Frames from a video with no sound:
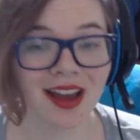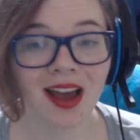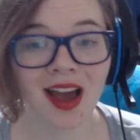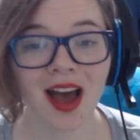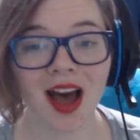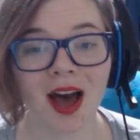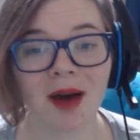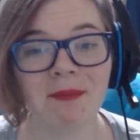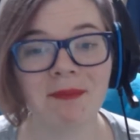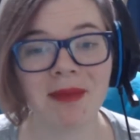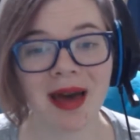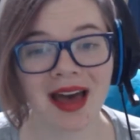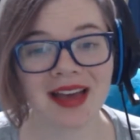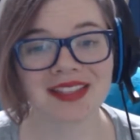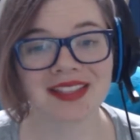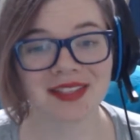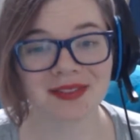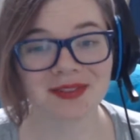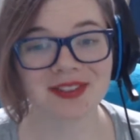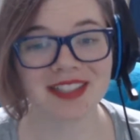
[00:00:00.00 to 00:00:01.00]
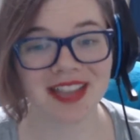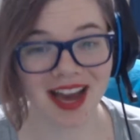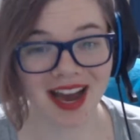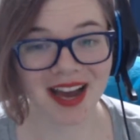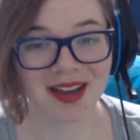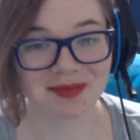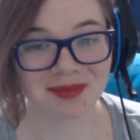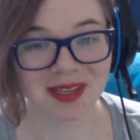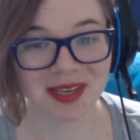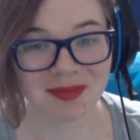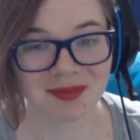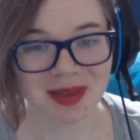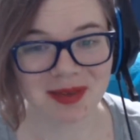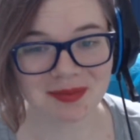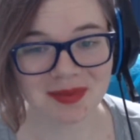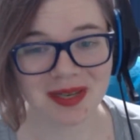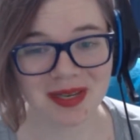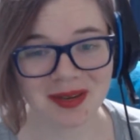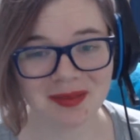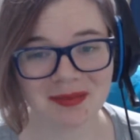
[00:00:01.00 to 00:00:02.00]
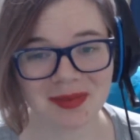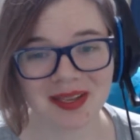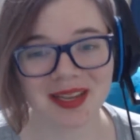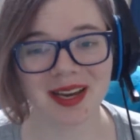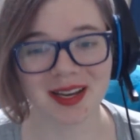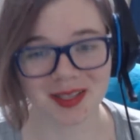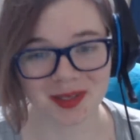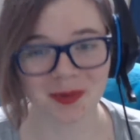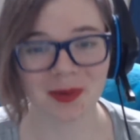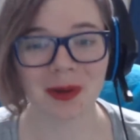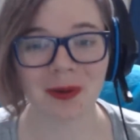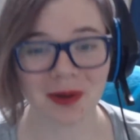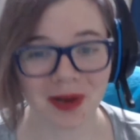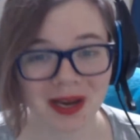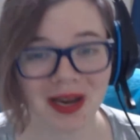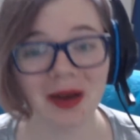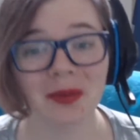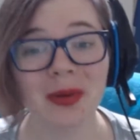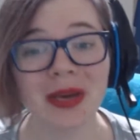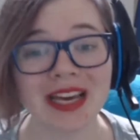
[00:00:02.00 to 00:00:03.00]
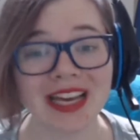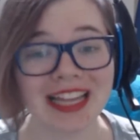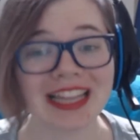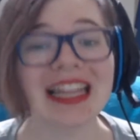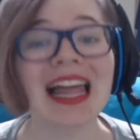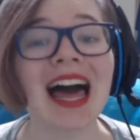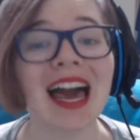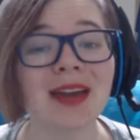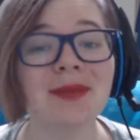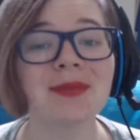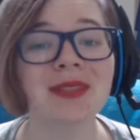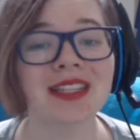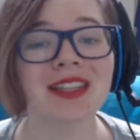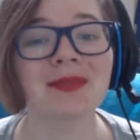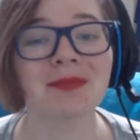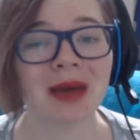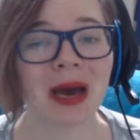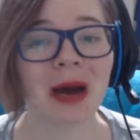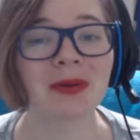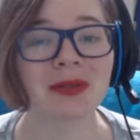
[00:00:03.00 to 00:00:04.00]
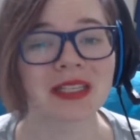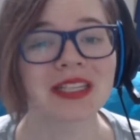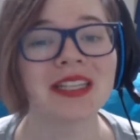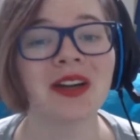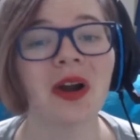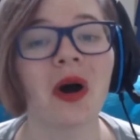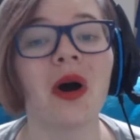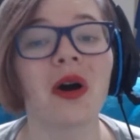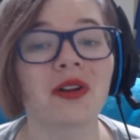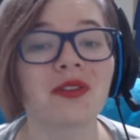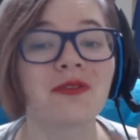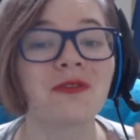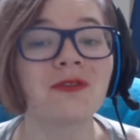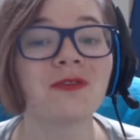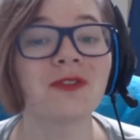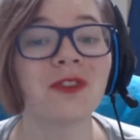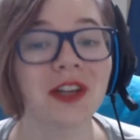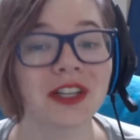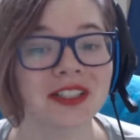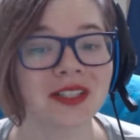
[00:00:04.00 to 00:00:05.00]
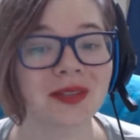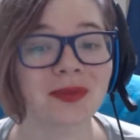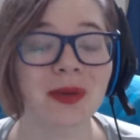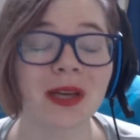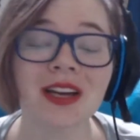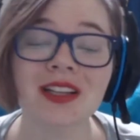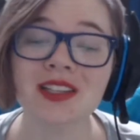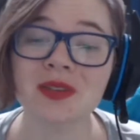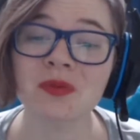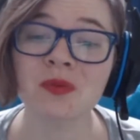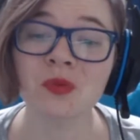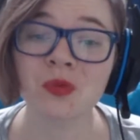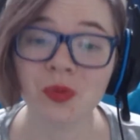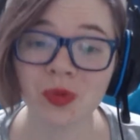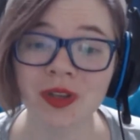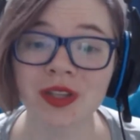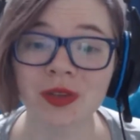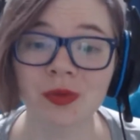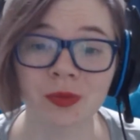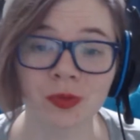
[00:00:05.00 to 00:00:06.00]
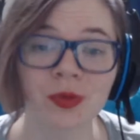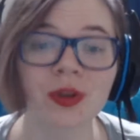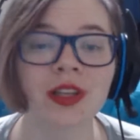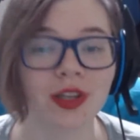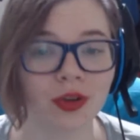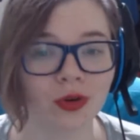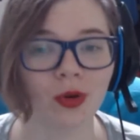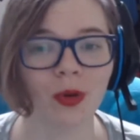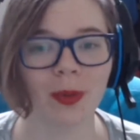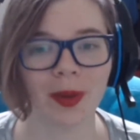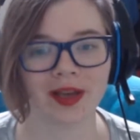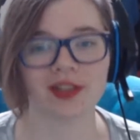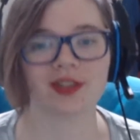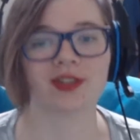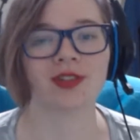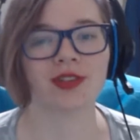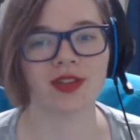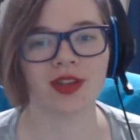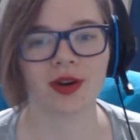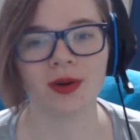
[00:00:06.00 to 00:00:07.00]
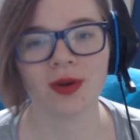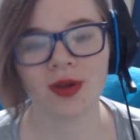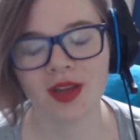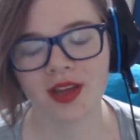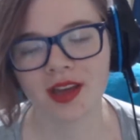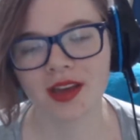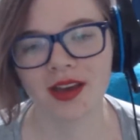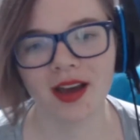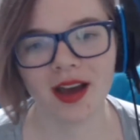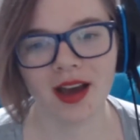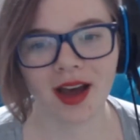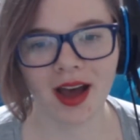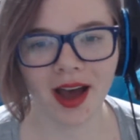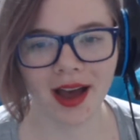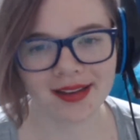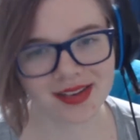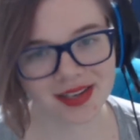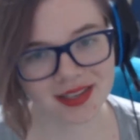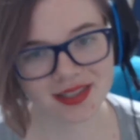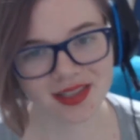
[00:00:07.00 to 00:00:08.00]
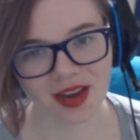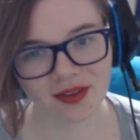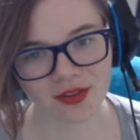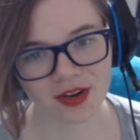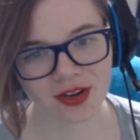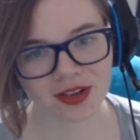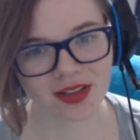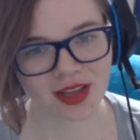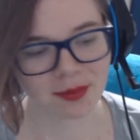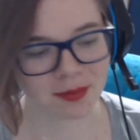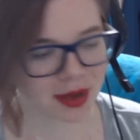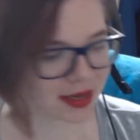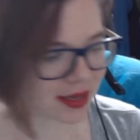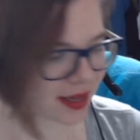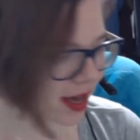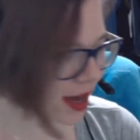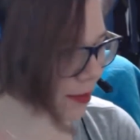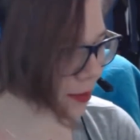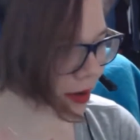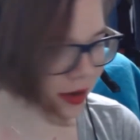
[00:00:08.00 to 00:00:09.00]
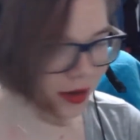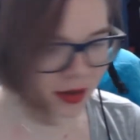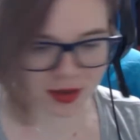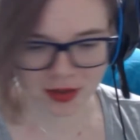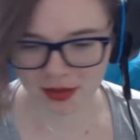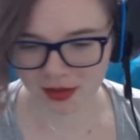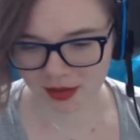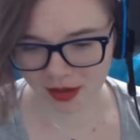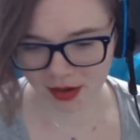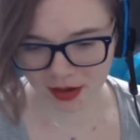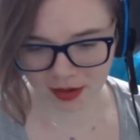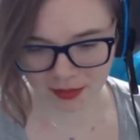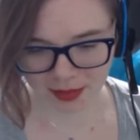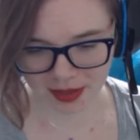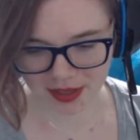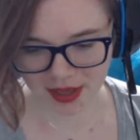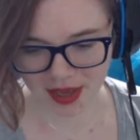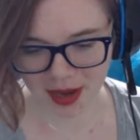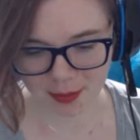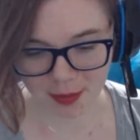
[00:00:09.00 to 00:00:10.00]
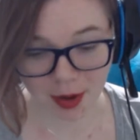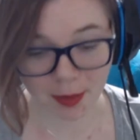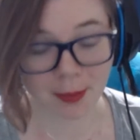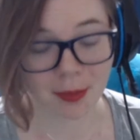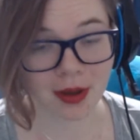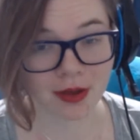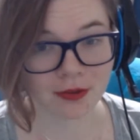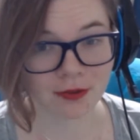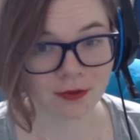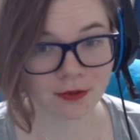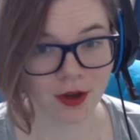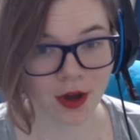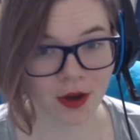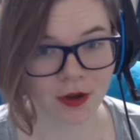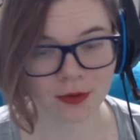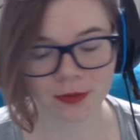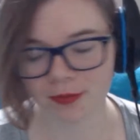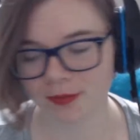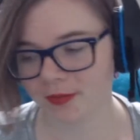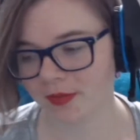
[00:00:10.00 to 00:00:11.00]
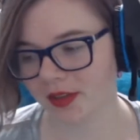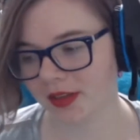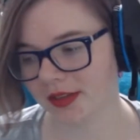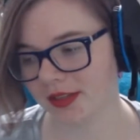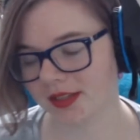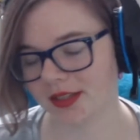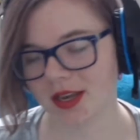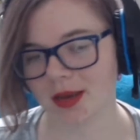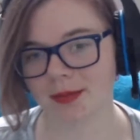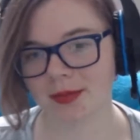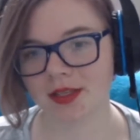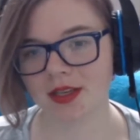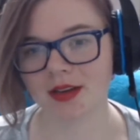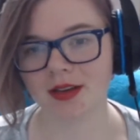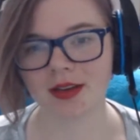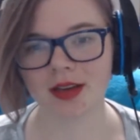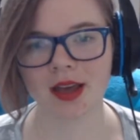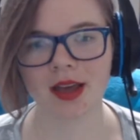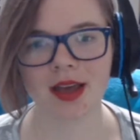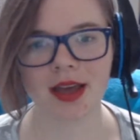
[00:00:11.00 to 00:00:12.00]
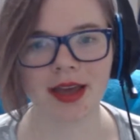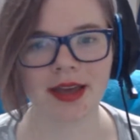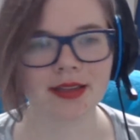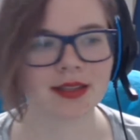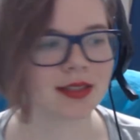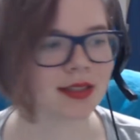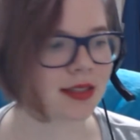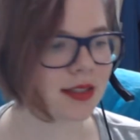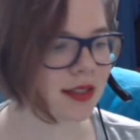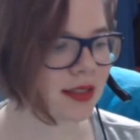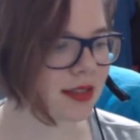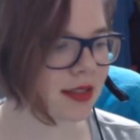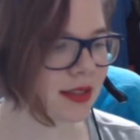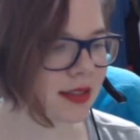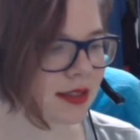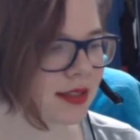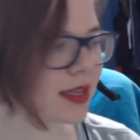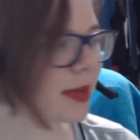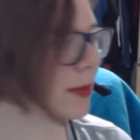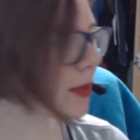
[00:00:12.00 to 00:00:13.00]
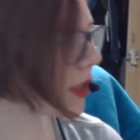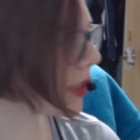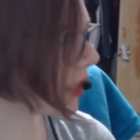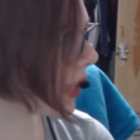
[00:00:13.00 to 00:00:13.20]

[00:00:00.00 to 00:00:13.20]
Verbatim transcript: a massive time commitment because we we climbed the mountain on foot. We got some really, really cool pictures though. Uh, I discovered that my camera, or my camera, my phone, Samsung S... Samsung